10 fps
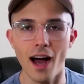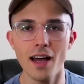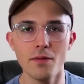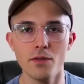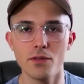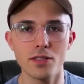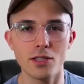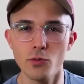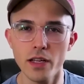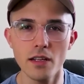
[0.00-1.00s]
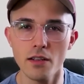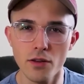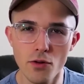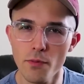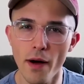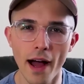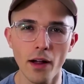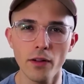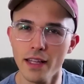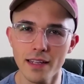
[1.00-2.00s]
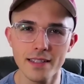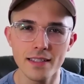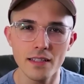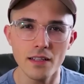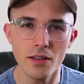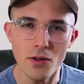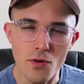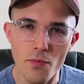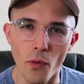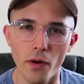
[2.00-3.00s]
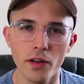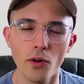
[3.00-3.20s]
I'm your sweet, nubile, innocent newborn.